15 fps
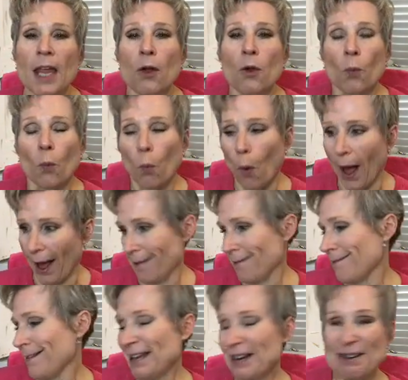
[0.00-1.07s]

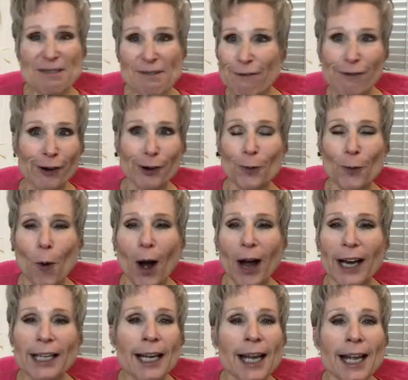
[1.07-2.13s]
Well, for
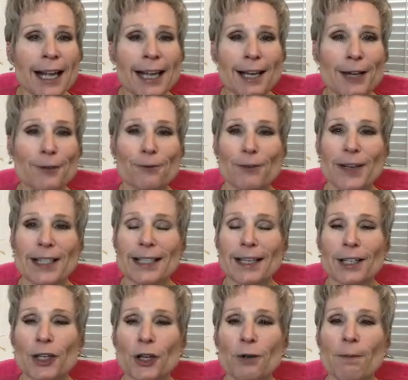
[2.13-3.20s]
one
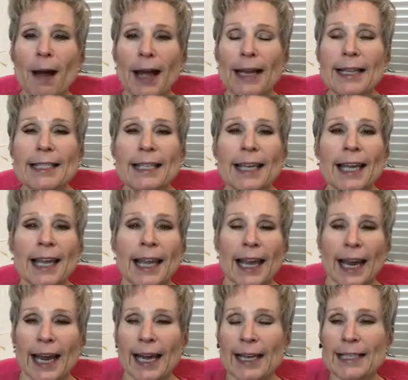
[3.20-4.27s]
reason you might
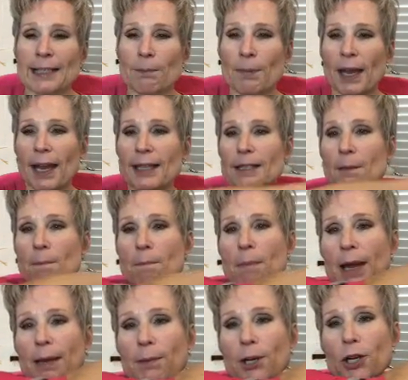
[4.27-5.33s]
is because
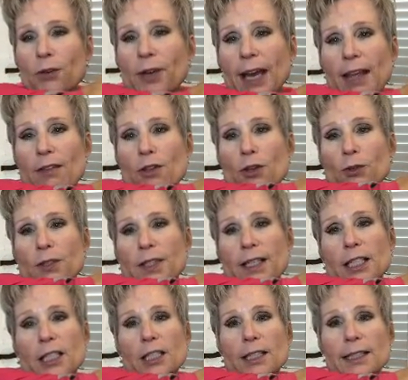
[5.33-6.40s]
maybe you get those
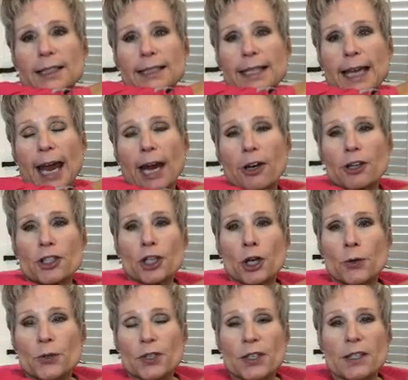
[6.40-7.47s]
little
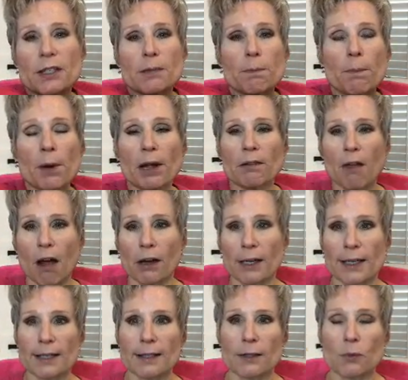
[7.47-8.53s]
keratosis
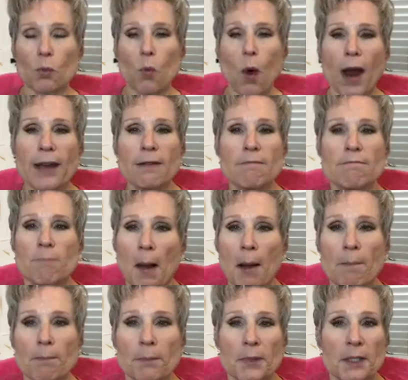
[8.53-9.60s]
pilaris white
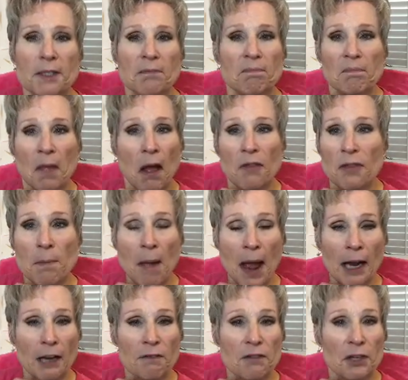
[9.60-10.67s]
bumps on the
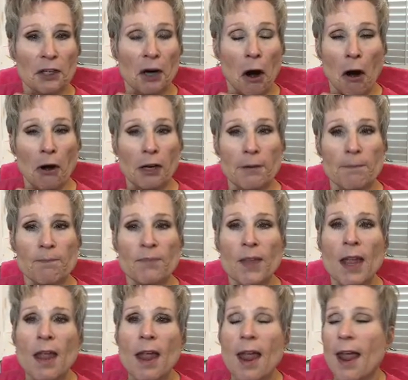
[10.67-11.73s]
back of your arm,
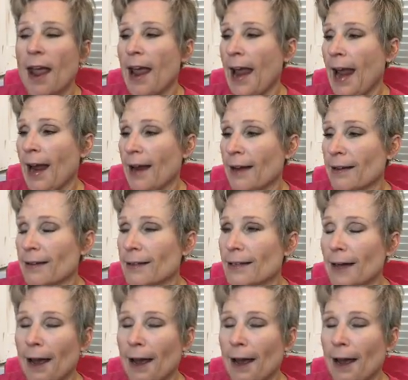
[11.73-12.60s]
and